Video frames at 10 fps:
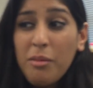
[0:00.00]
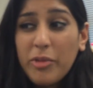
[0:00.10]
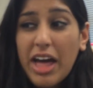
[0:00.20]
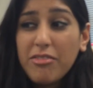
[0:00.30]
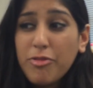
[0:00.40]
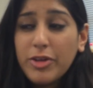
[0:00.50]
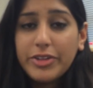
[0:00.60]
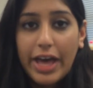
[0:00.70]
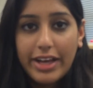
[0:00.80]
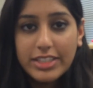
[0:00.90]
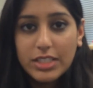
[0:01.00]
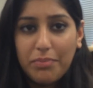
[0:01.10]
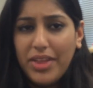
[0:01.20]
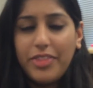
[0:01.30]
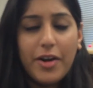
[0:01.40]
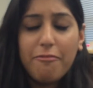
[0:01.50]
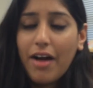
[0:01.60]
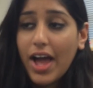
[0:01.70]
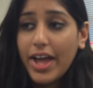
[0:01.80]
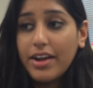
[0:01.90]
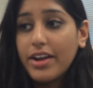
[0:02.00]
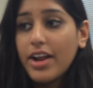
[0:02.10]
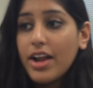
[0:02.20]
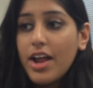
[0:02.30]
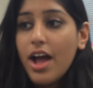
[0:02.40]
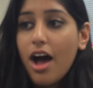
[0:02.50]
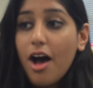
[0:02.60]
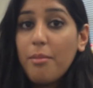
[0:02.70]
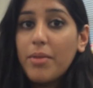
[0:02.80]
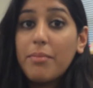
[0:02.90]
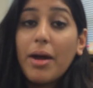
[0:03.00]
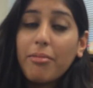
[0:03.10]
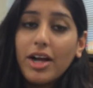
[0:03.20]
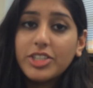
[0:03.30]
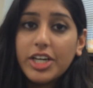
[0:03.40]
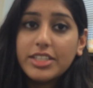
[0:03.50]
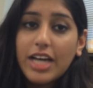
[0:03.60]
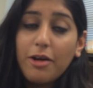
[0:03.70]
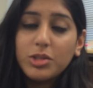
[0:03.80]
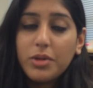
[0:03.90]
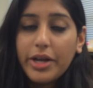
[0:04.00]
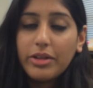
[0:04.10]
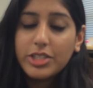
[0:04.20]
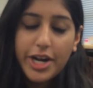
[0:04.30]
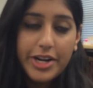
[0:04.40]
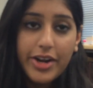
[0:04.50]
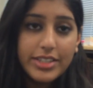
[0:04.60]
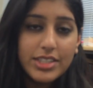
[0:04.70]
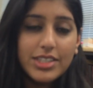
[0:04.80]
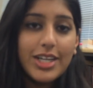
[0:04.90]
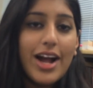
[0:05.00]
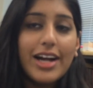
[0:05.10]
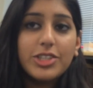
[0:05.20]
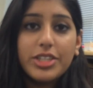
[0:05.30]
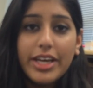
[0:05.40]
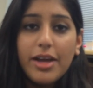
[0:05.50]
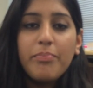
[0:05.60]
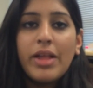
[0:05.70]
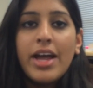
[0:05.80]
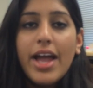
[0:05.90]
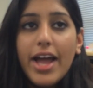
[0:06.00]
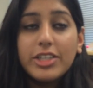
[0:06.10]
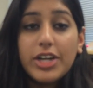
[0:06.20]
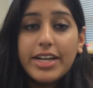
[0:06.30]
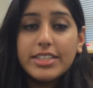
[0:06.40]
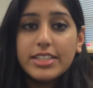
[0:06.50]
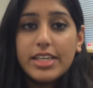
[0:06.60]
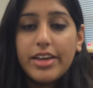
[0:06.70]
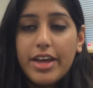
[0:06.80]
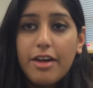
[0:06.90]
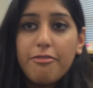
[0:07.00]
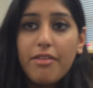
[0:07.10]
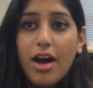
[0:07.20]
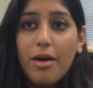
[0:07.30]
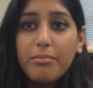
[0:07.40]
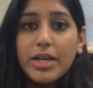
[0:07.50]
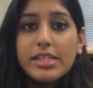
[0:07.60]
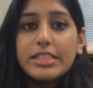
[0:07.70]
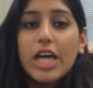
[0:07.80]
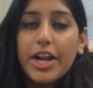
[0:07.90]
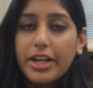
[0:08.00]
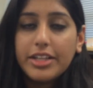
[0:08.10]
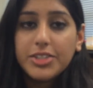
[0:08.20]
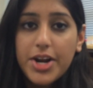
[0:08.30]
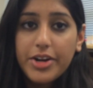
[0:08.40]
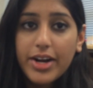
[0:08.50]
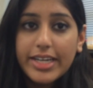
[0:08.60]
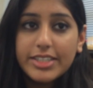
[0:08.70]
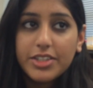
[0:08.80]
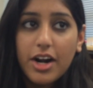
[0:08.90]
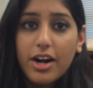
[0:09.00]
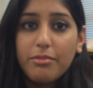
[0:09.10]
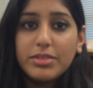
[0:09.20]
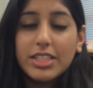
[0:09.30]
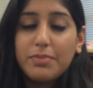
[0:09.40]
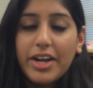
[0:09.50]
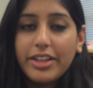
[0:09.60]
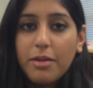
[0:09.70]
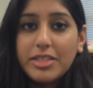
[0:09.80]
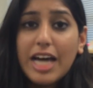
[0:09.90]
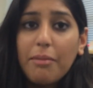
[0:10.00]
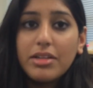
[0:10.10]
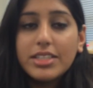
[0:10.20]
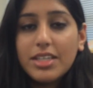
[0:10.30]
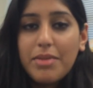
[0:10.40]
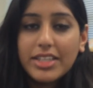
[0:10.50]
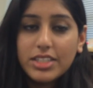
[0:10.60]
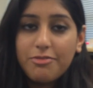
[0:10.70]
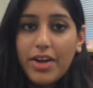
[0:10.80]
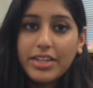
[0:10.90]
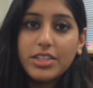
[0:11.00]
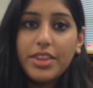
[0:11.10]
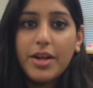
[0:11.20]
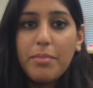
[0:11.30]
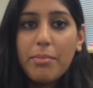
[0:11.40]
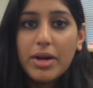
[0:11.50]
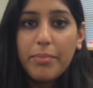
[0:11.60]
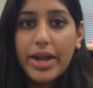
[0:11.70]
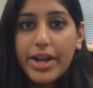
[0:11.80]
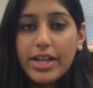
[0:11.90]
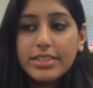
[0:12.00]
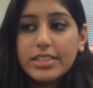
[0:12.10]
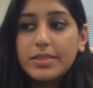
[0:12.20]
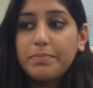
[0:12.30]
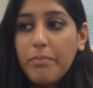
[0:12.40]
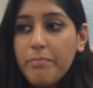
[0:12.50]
We have a few tests, but they're fine. In my project, I was working with tardigrades this year actually, and trying to see if tunning the tardigrades or suspending their metabolism has an effect on their memory maintenance.